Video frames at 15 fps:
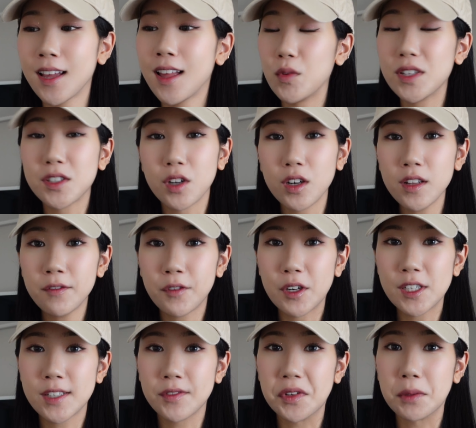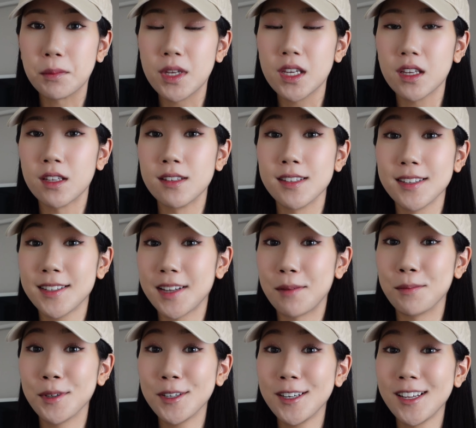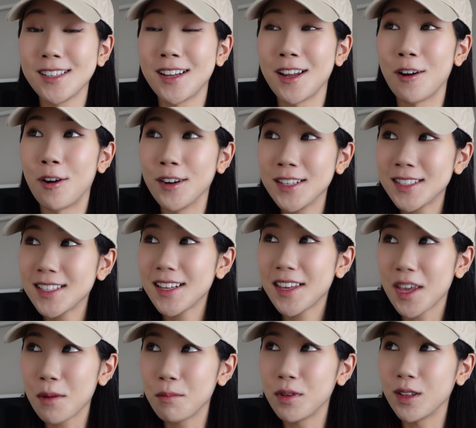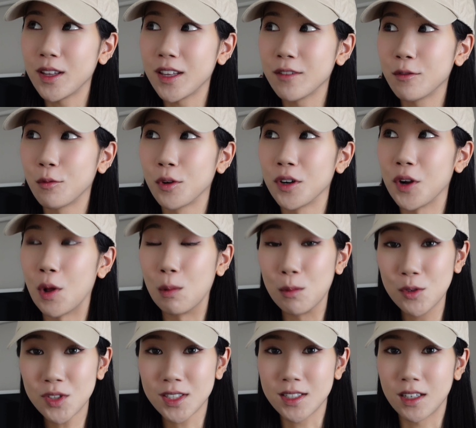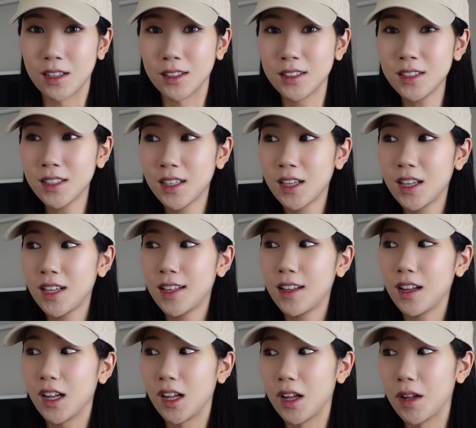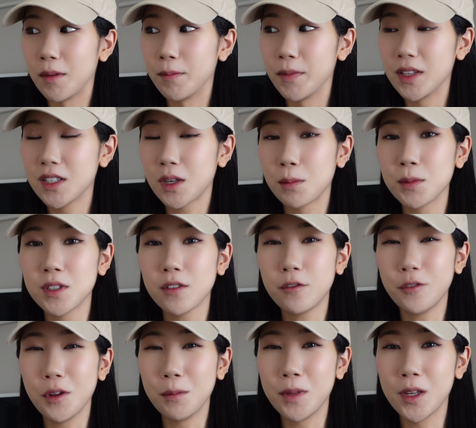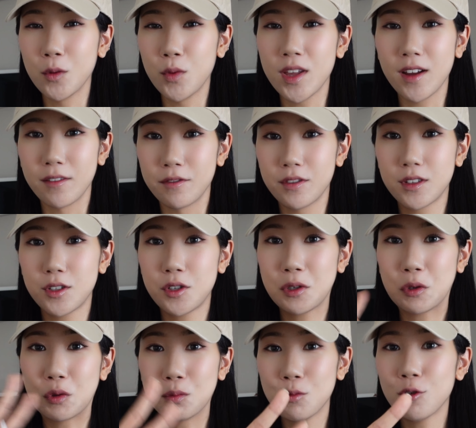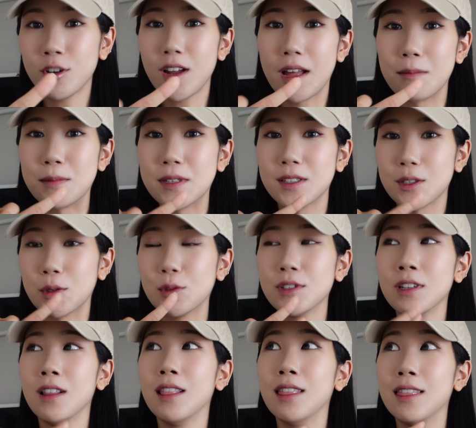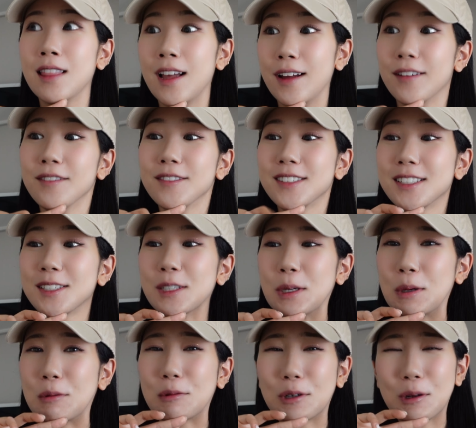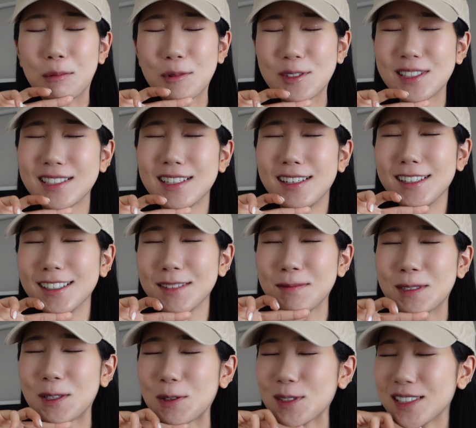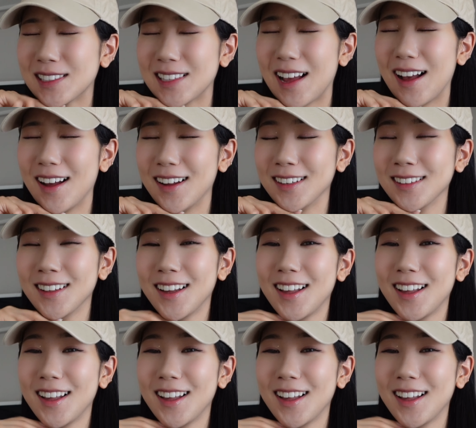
We started first filming in December and I honestly can't believe we're almost done. Um, in terms of filming, we have two more episodes left, so we're almost done. I'm so sad.